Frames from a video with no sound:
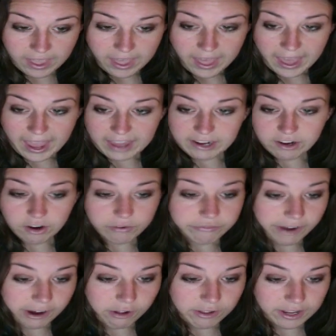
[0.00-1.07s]
and in our
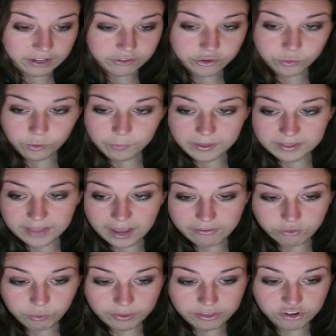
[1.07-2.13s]
final answer we'll be
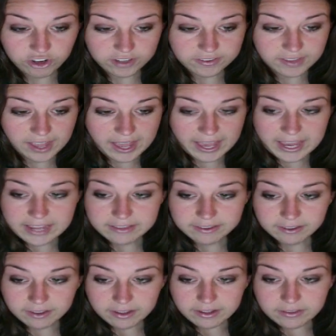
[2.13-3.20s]
left with just 8
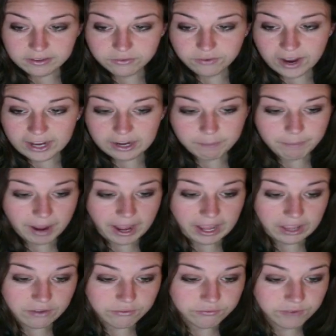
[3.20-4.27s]
divided
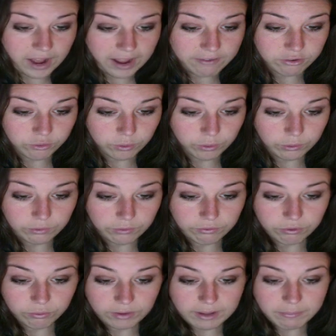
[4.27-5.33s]
by 5 square root of
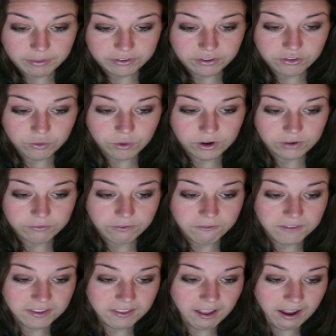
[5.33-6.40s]
3 plus the square root of
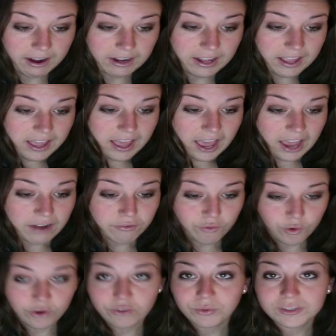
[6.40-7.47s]
59, and of
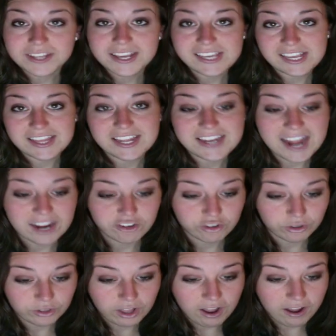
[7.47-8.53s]
course we're taking the natural
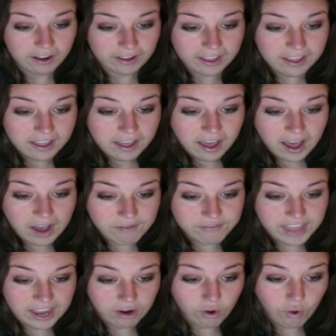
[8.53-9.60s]
log of
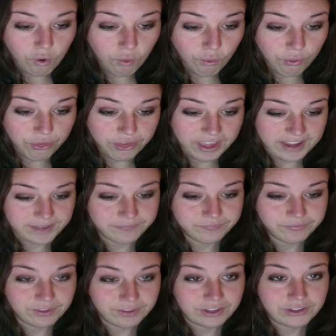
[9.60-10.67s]
that whole thing.
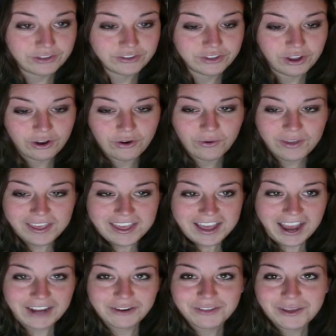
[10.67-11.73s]
So I
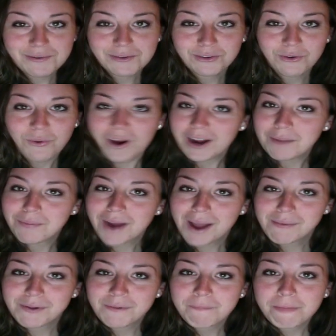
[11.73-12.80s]
know that was quite a
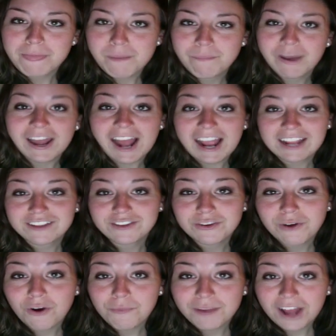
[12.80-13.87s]
problem, but I do
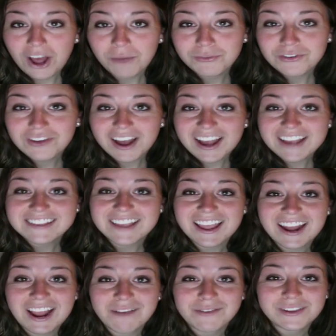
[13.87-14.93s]
hope it helped you guys, and
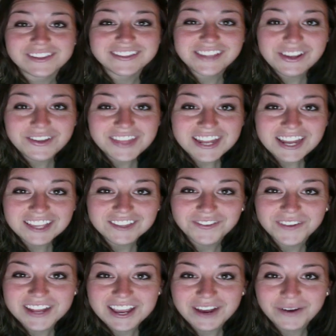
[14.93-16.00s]
I will see you in the next
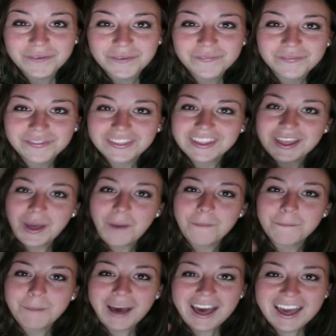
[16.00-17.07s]
video.
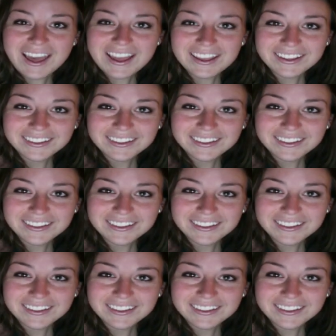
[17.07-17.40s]
Bye!